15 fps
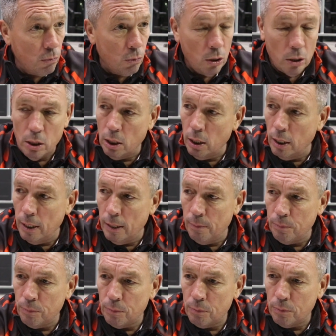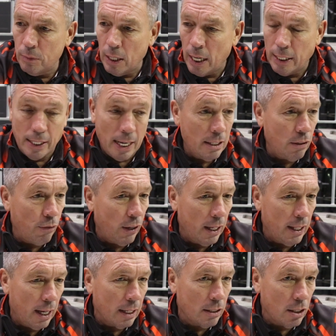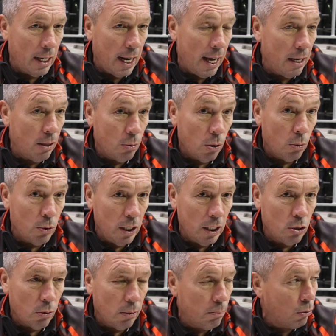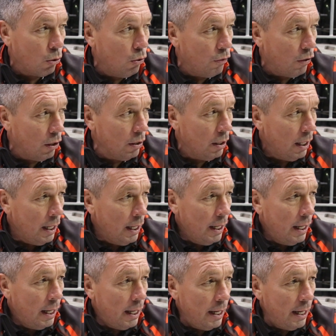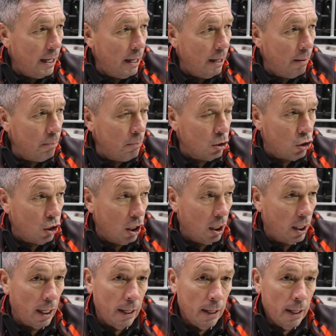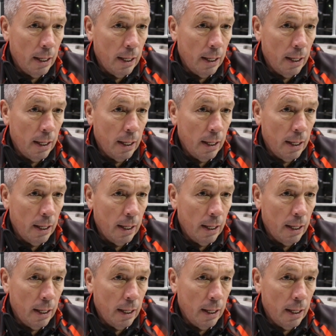We'll identify that as an area what we need to improve on, but certainly